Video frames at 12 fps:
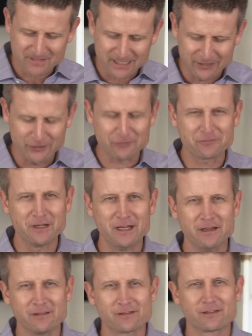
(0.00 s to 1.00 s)
in their
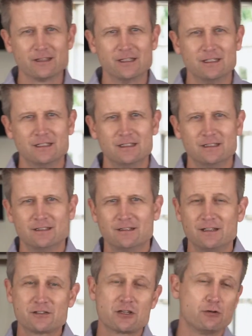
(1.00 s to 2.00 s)
faith.
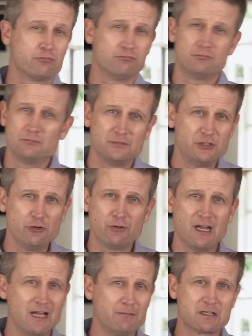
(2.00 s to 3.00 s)
And so you
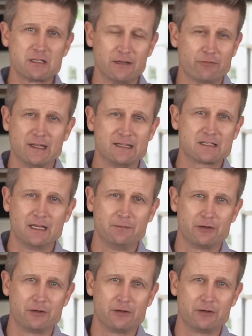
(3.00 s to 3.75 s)
and I must live with that same